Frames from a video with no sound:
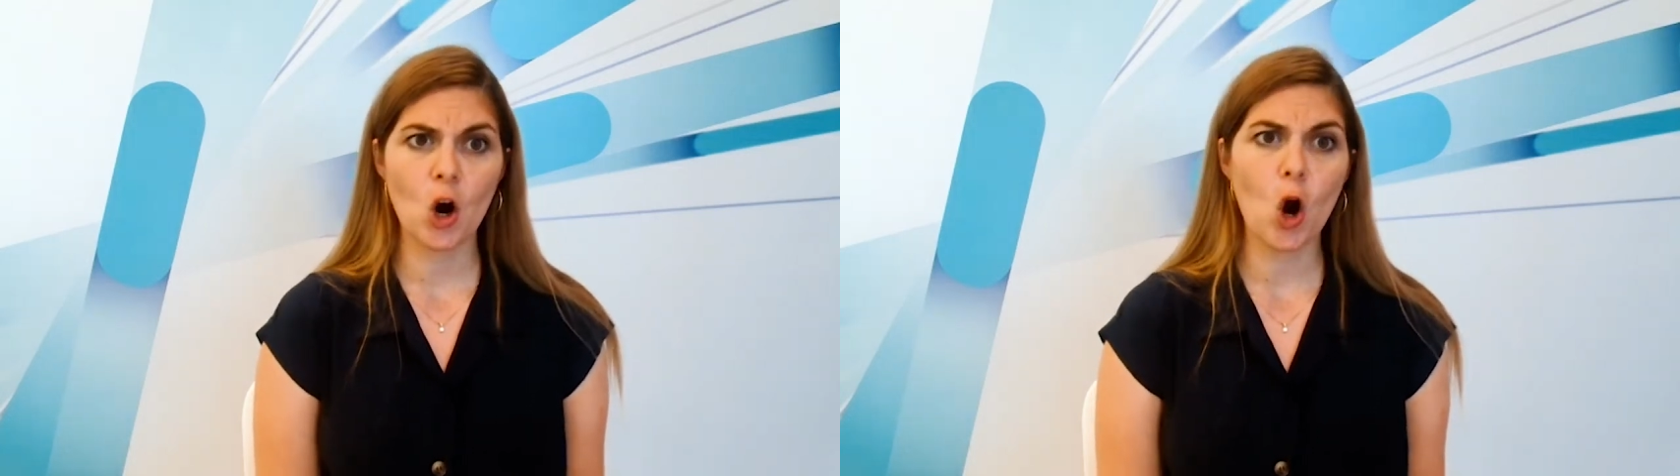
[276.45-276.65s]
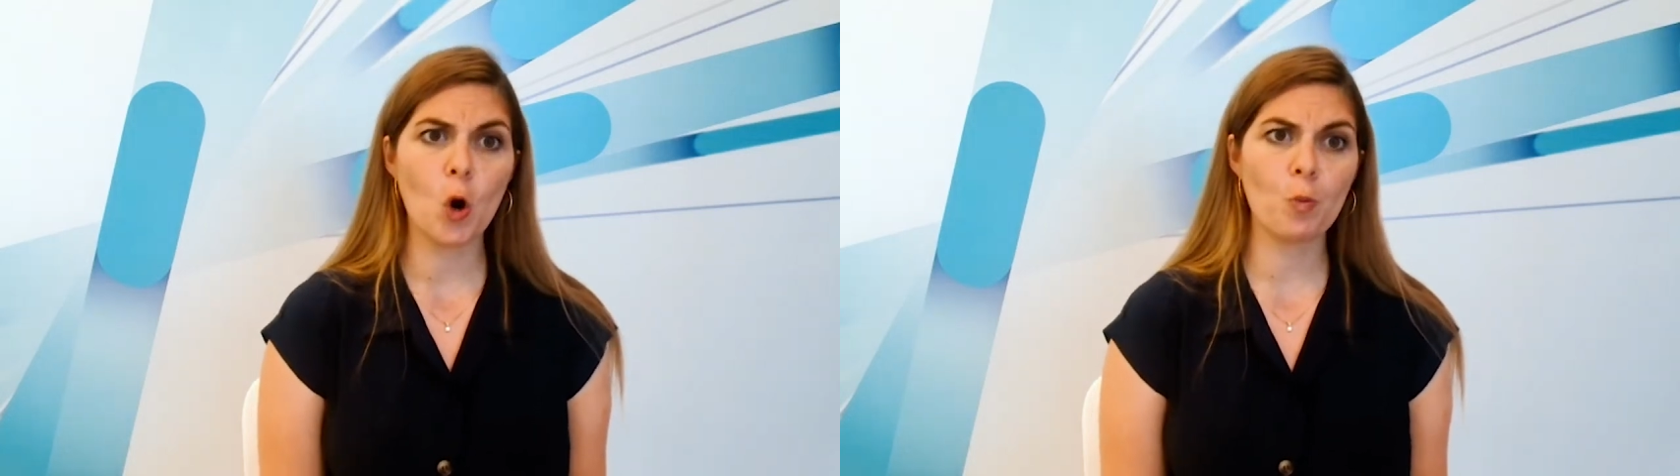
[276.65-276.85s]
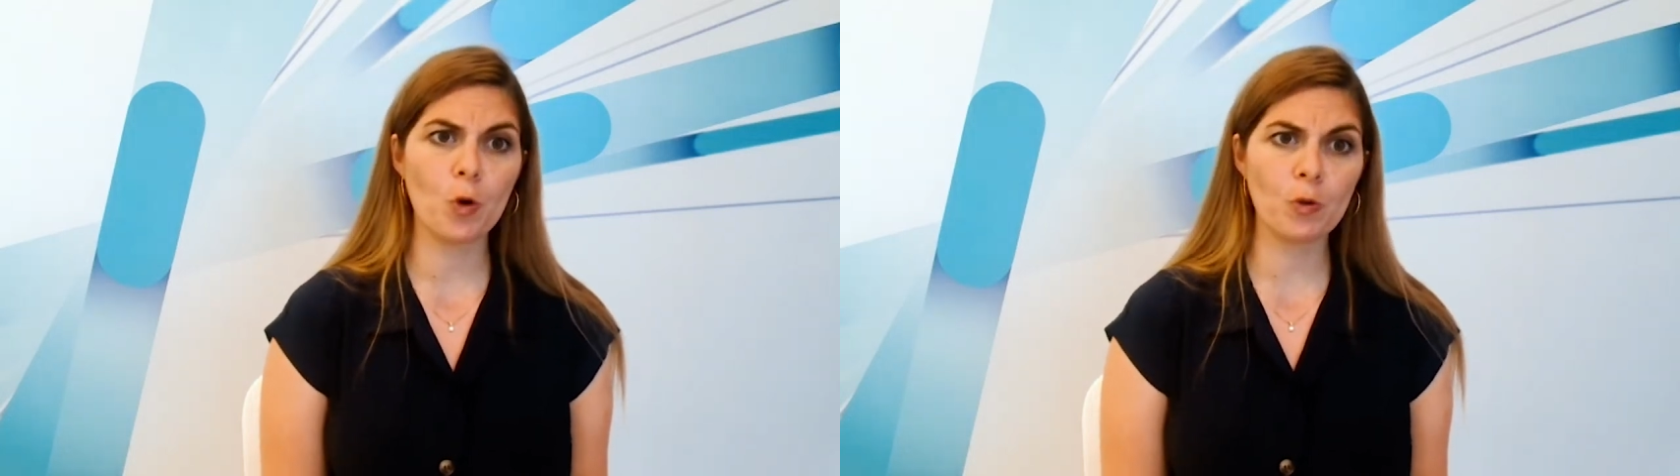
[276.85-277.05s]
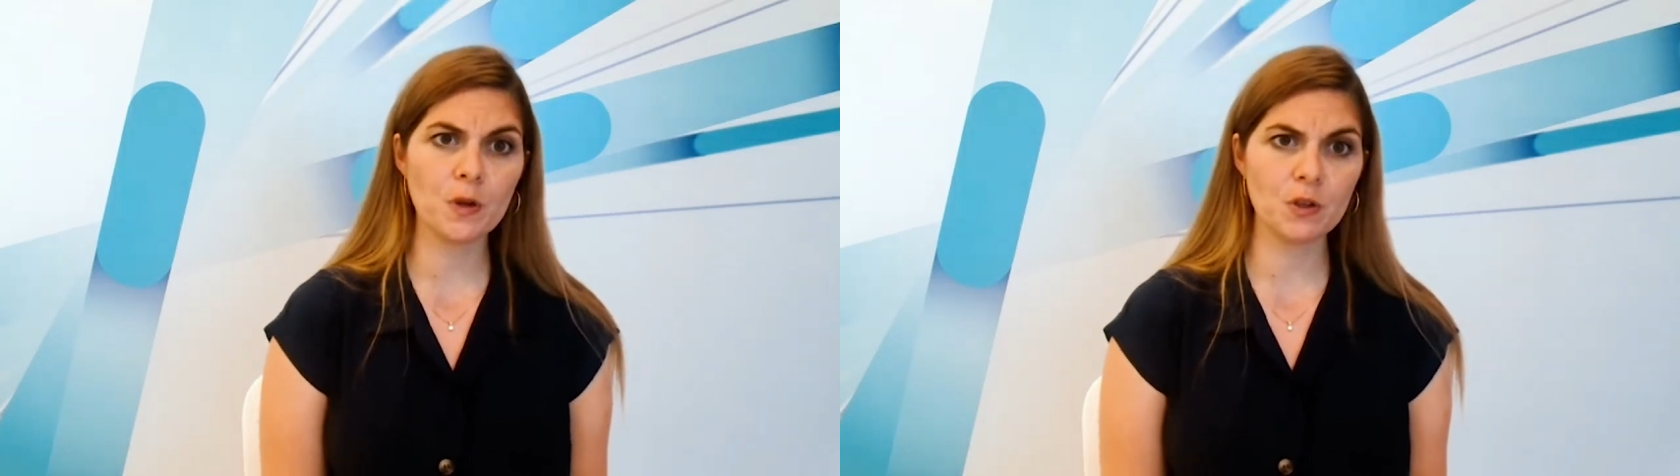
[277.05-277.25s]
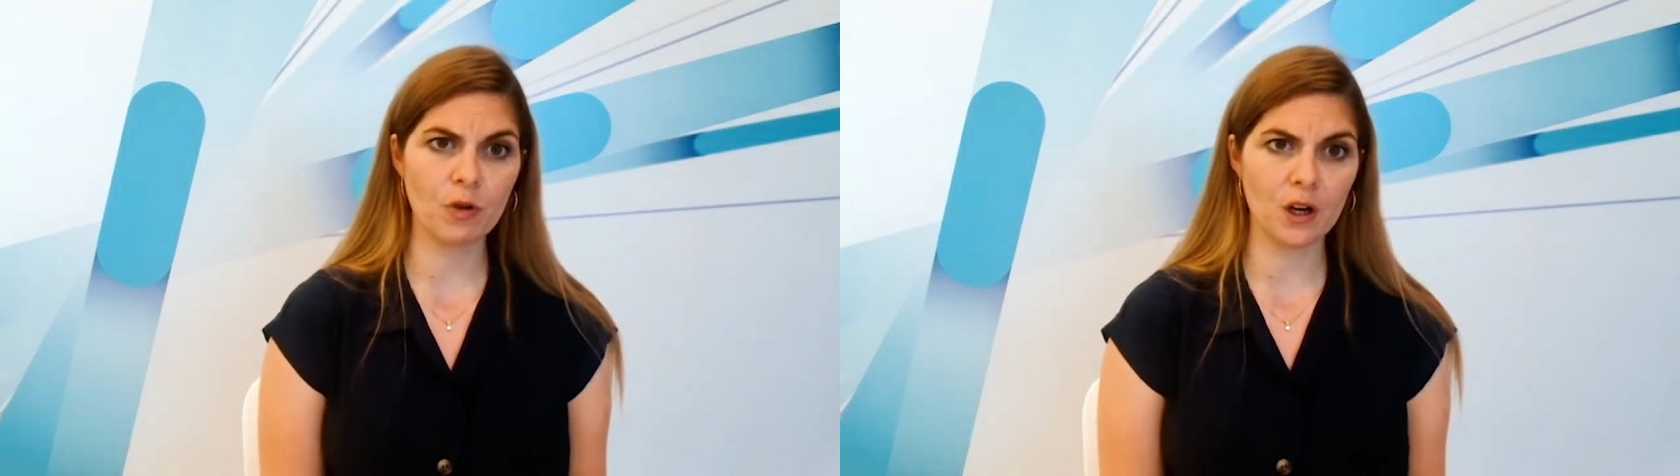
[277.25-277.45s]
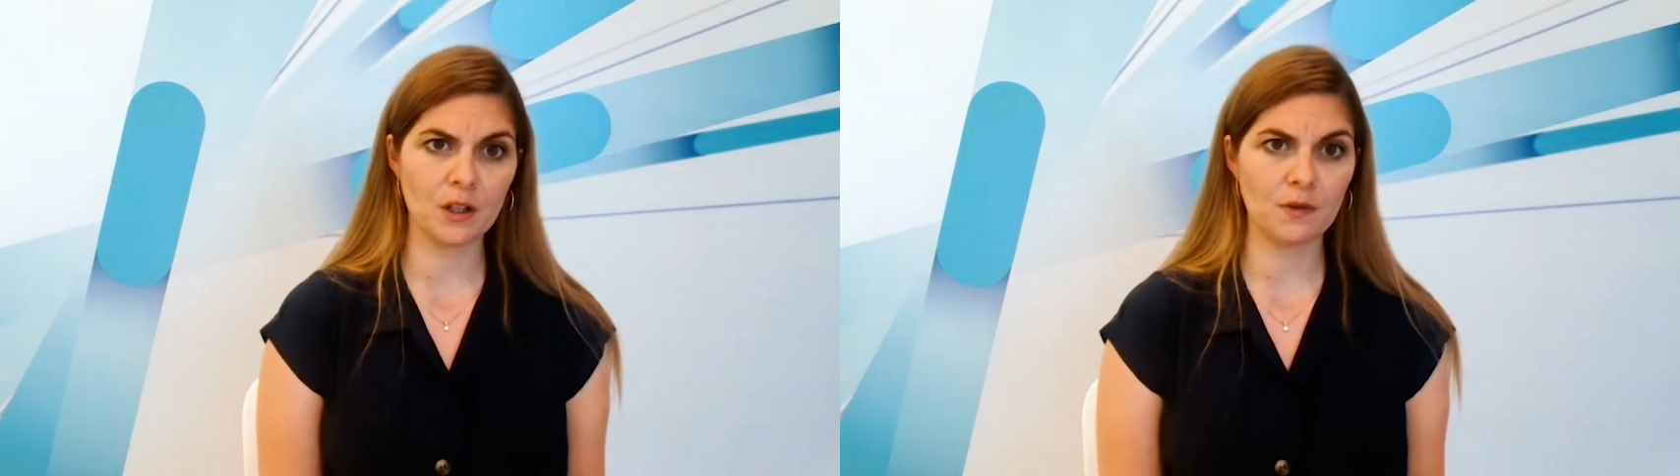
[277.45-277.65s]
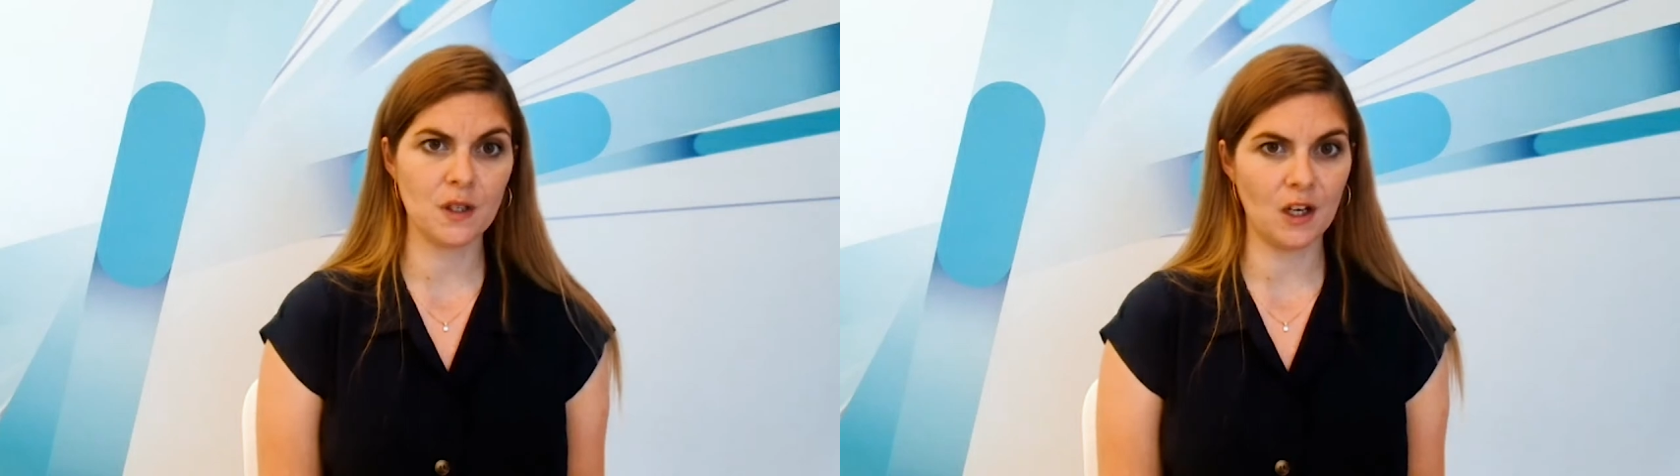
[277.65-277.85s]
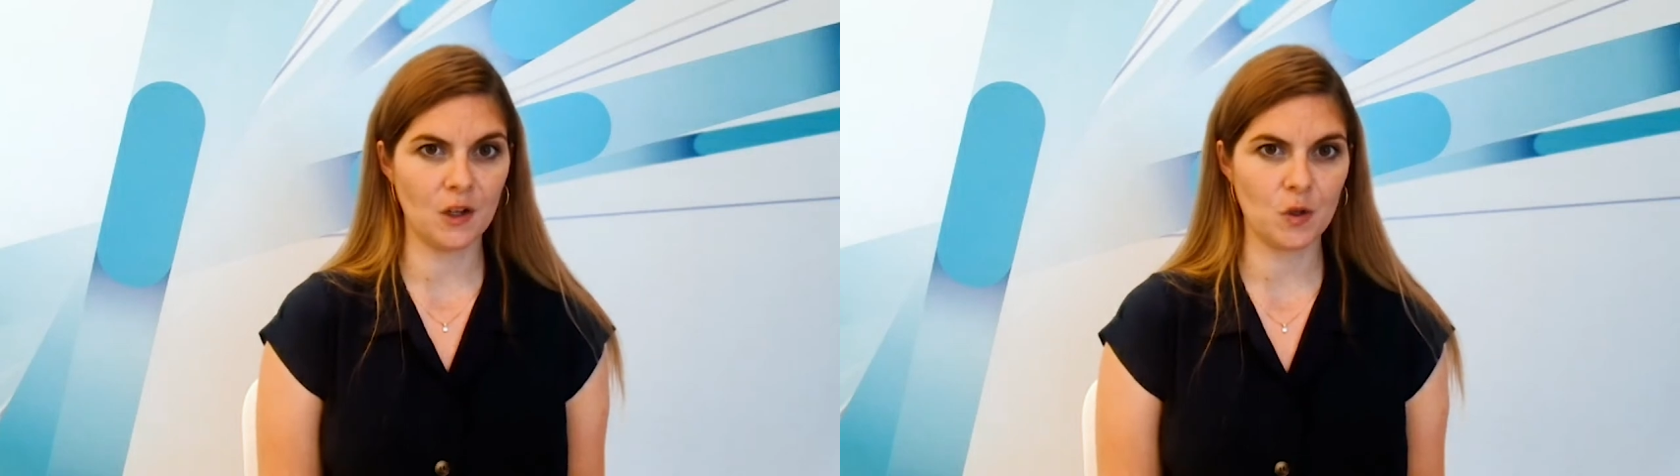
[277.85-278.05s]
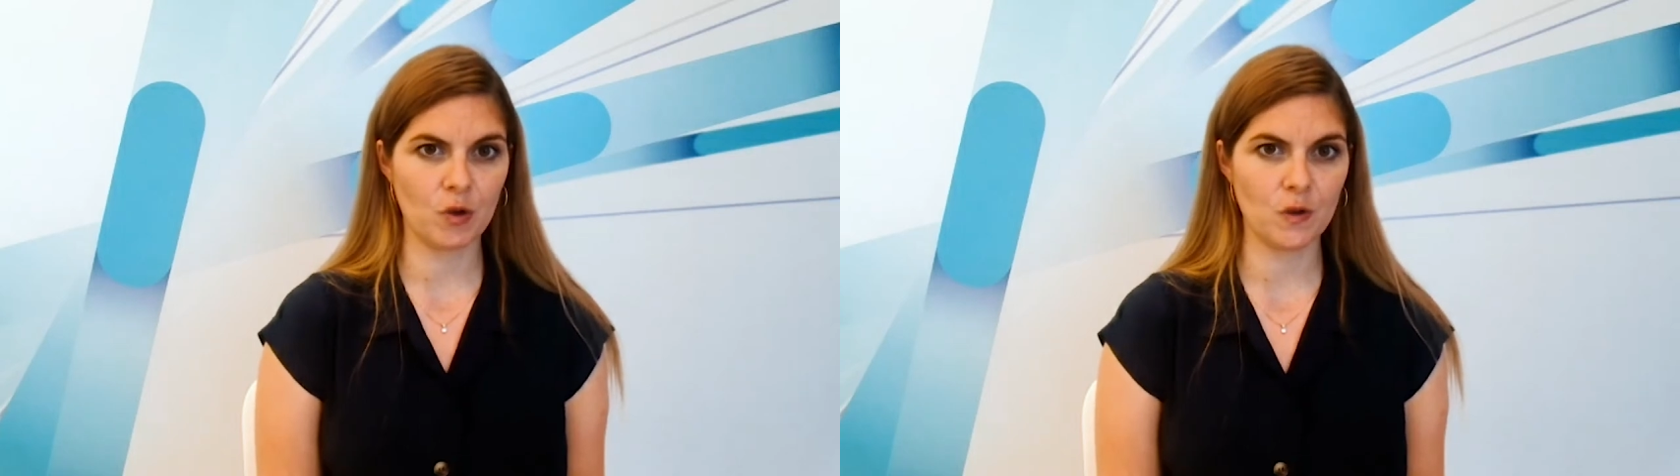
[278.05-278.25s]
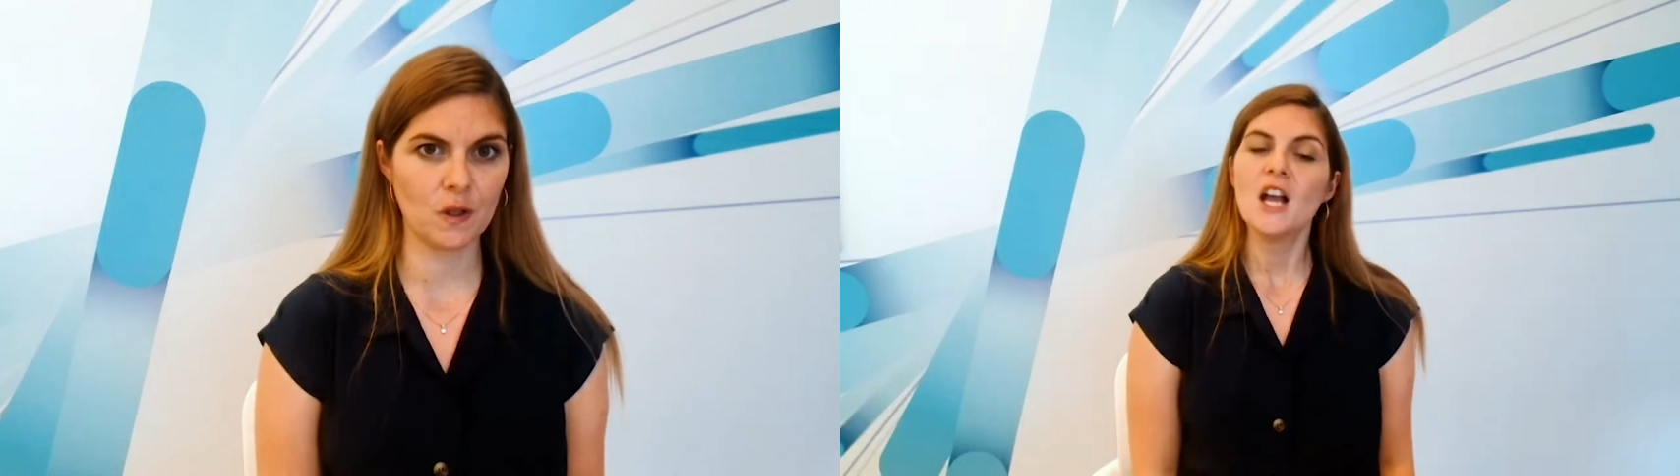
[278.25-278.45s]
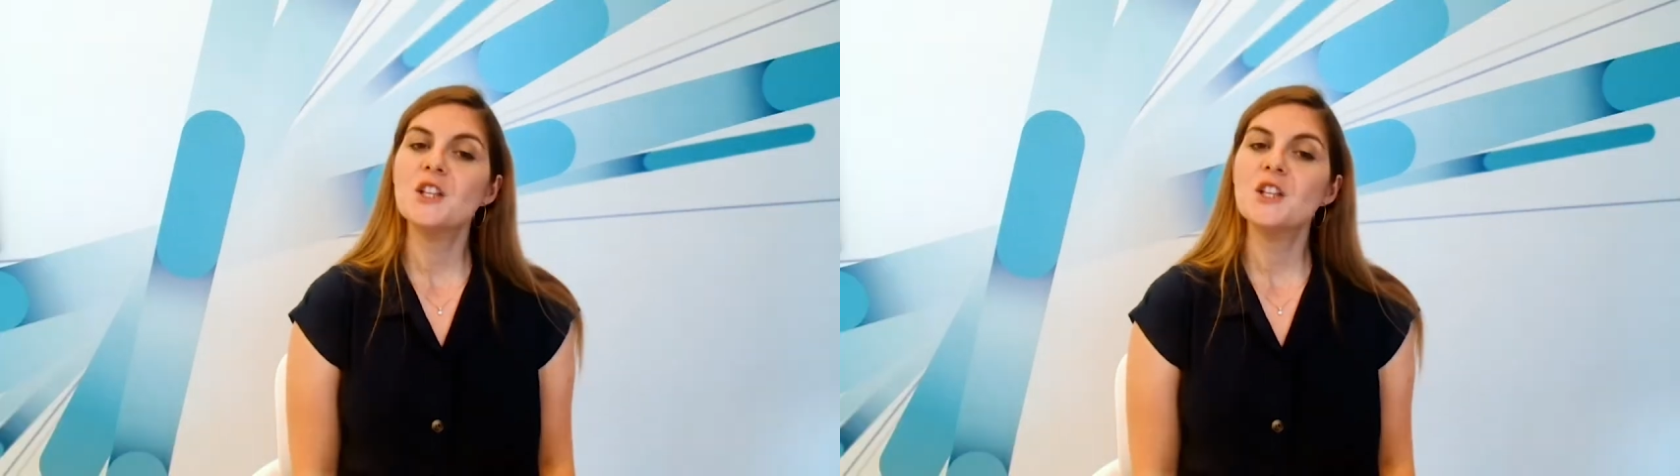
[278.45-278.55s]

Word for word: are more restrictive than others.